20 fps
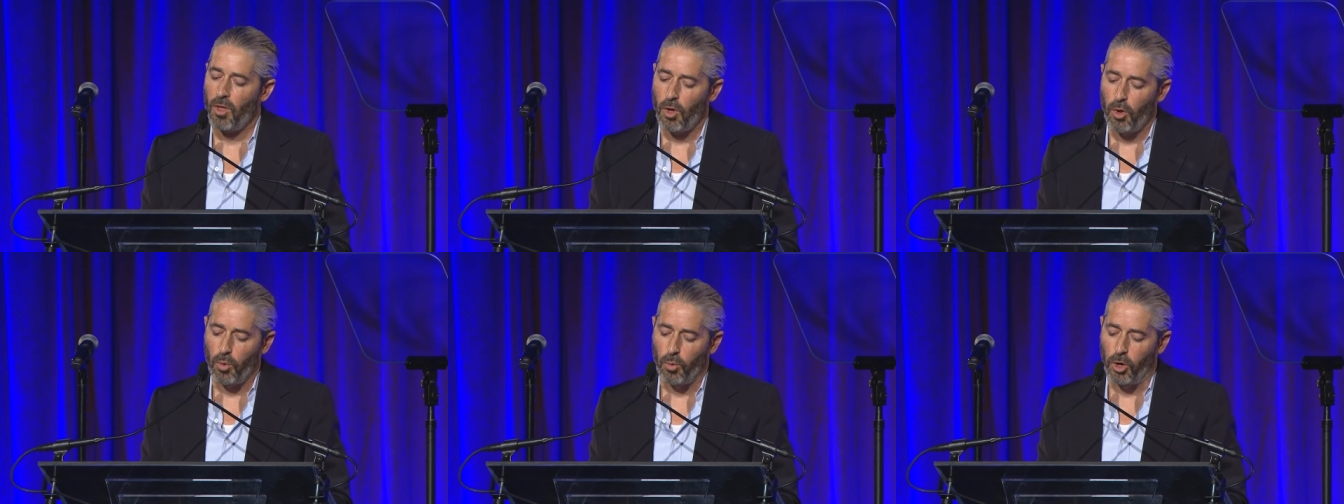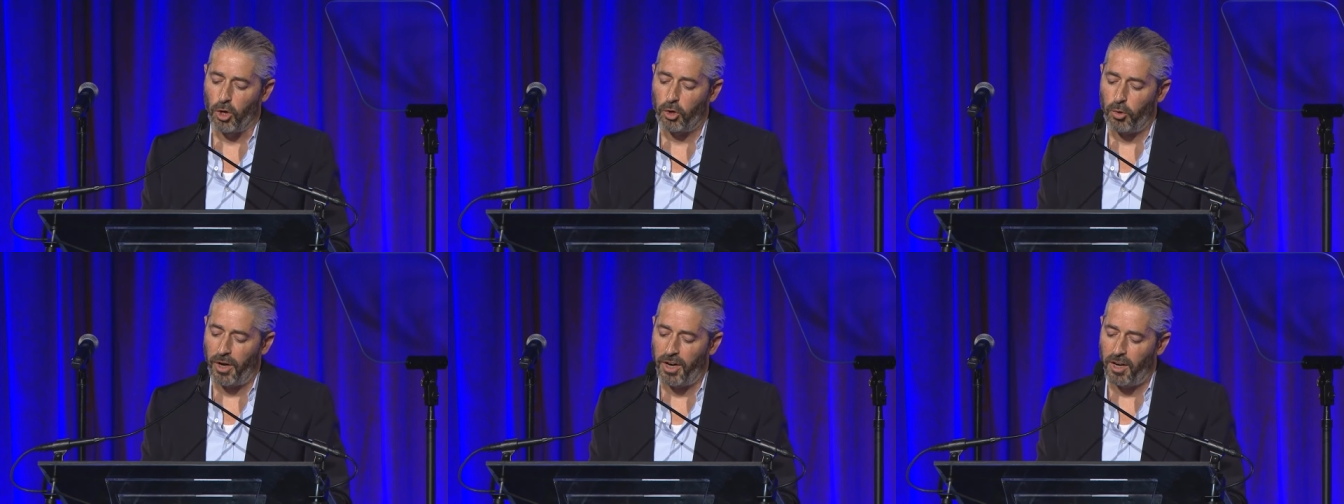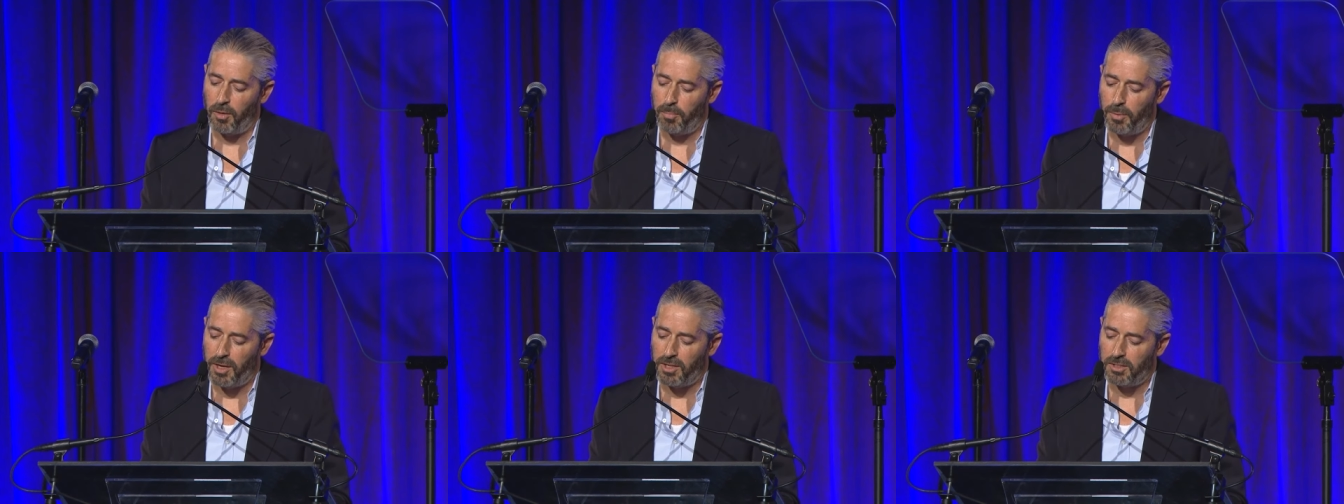We're a
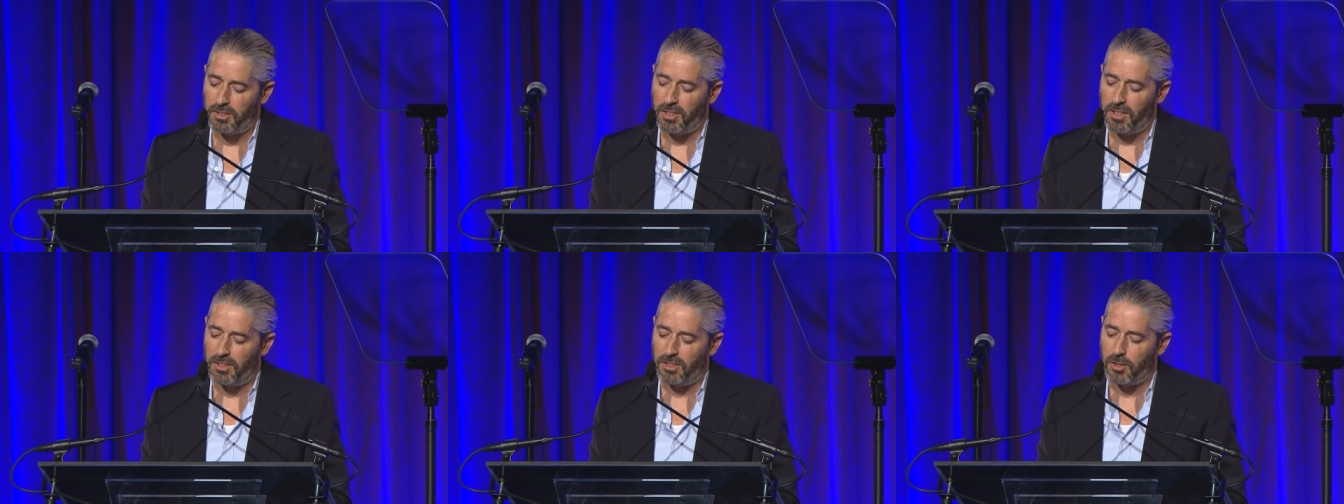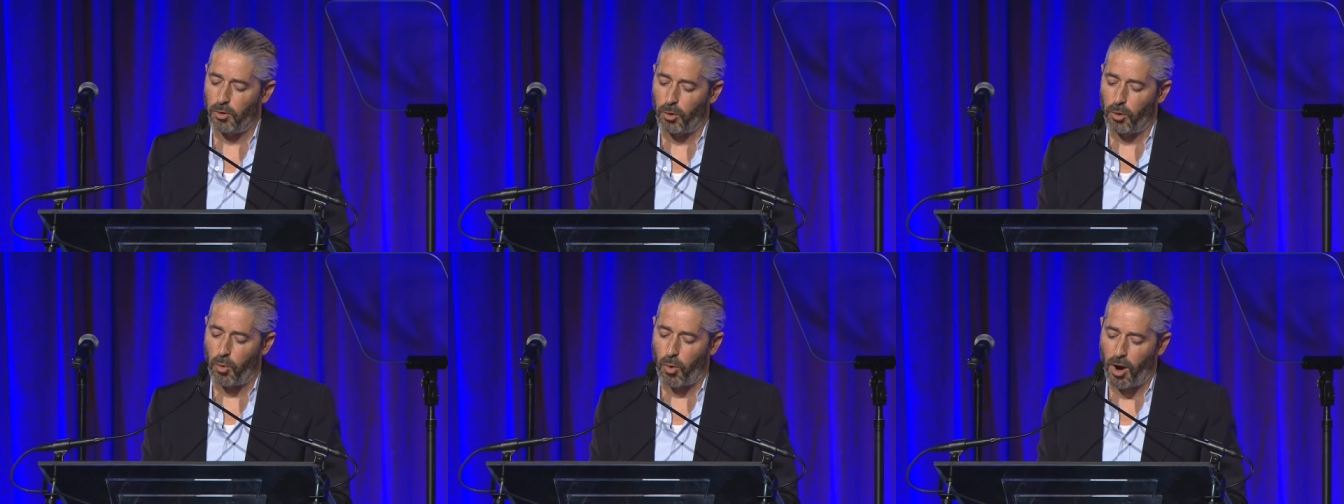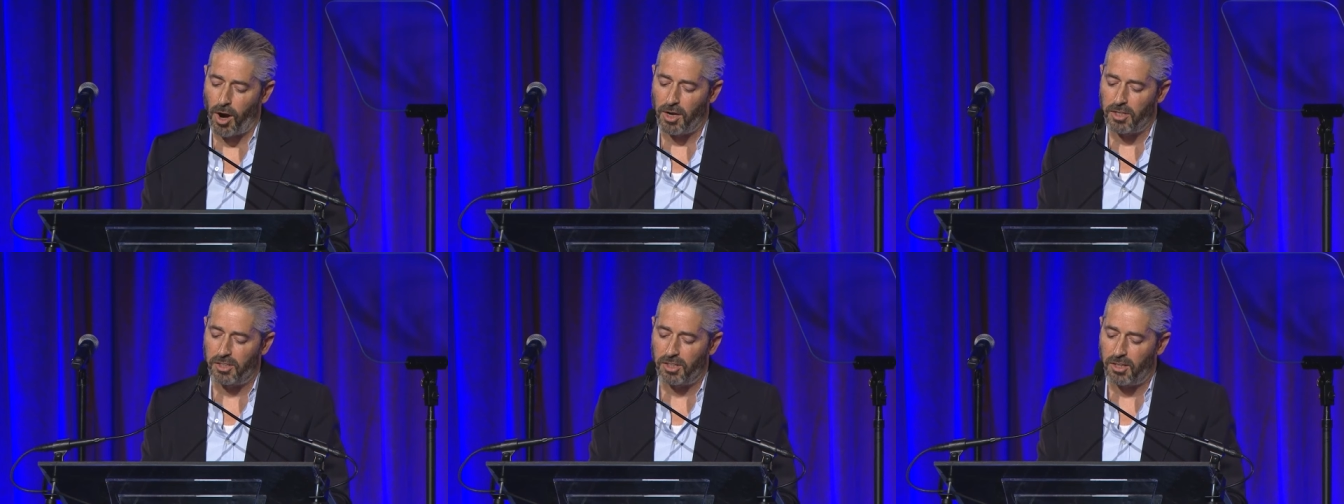creative business that
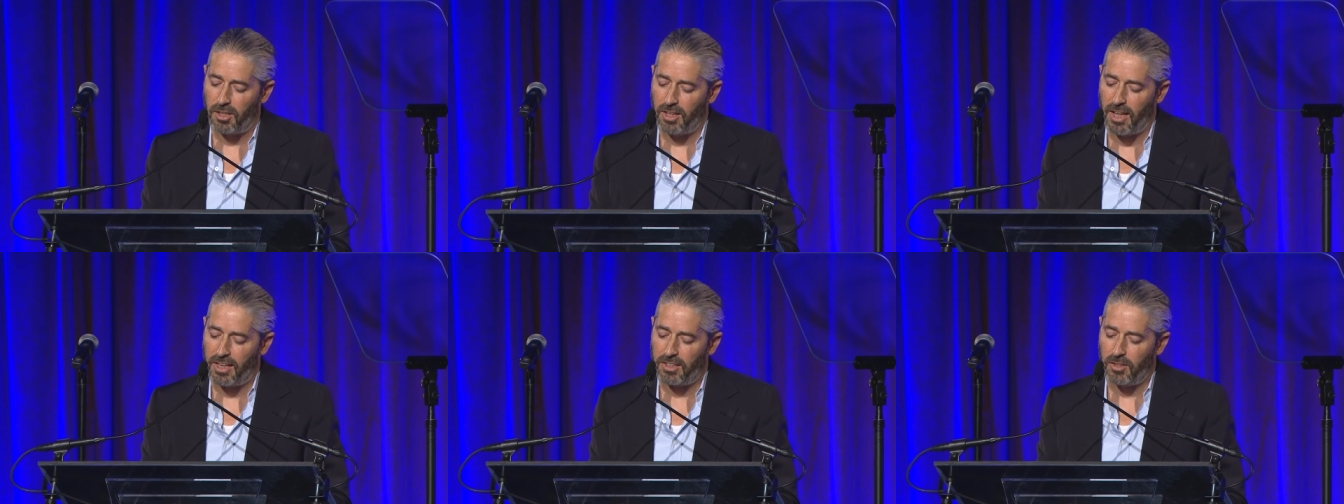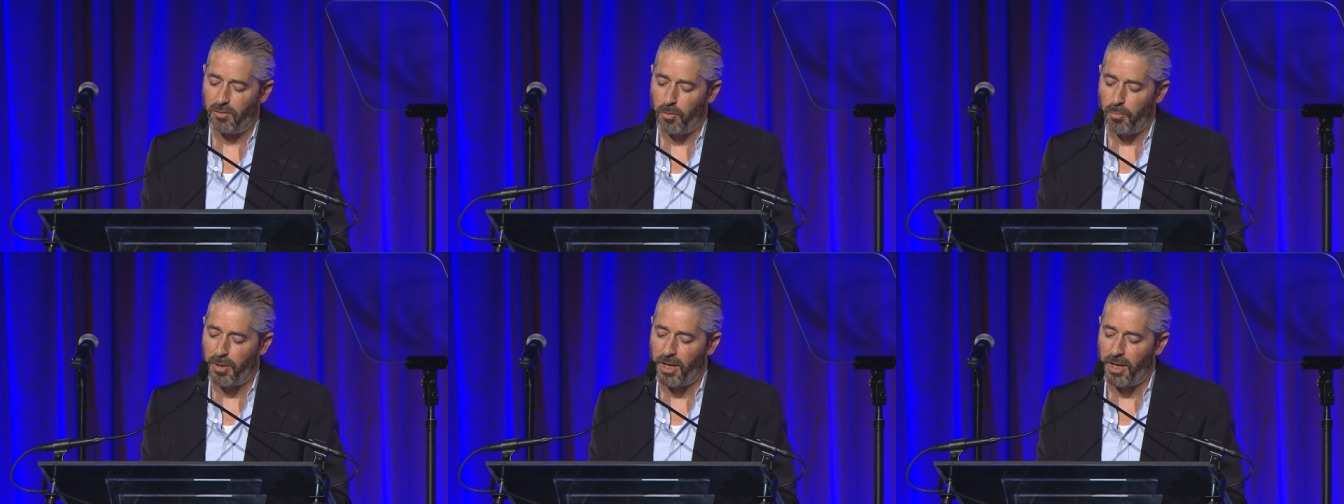requires the collective of